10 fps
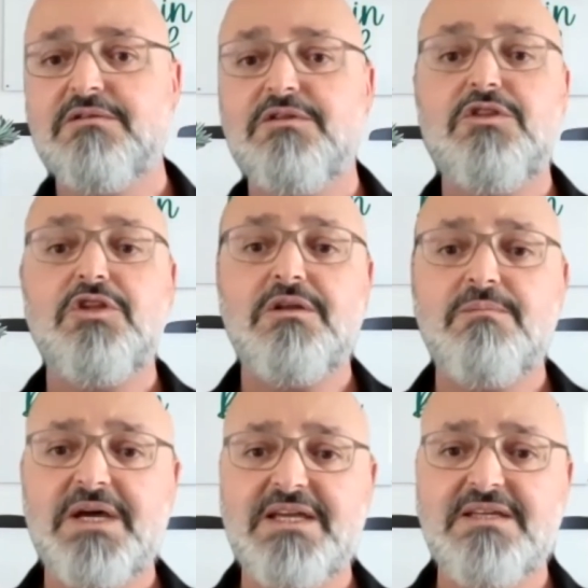
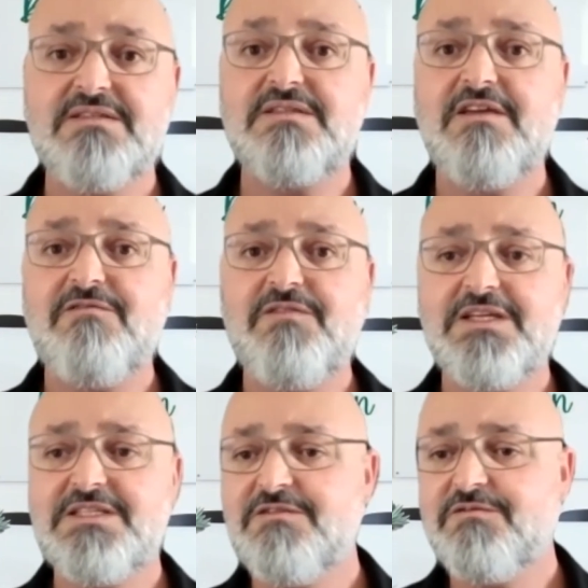non-biased,
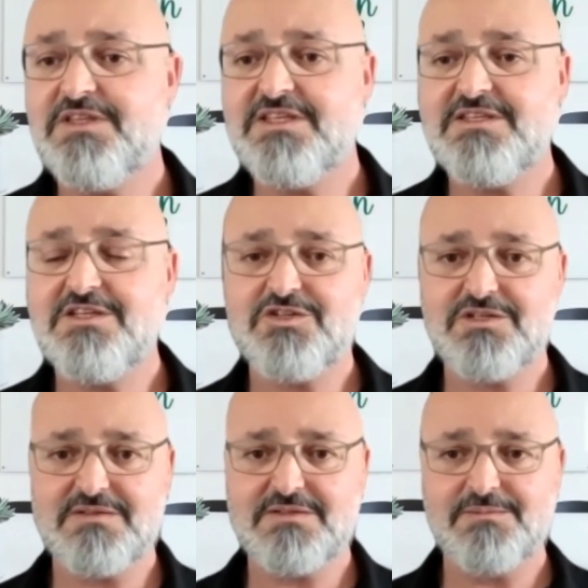effective
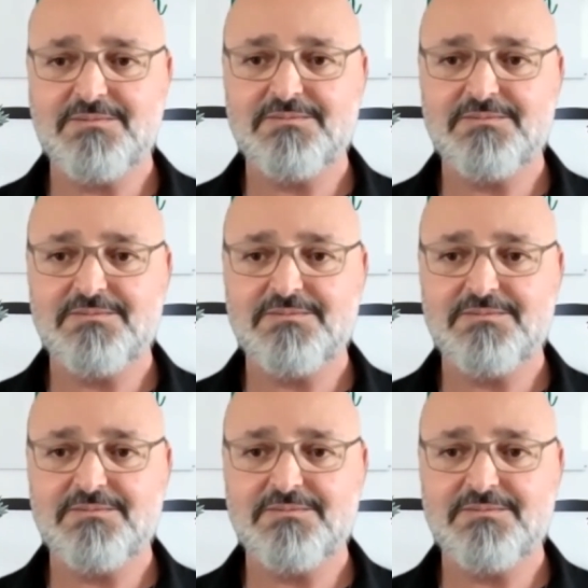decisions.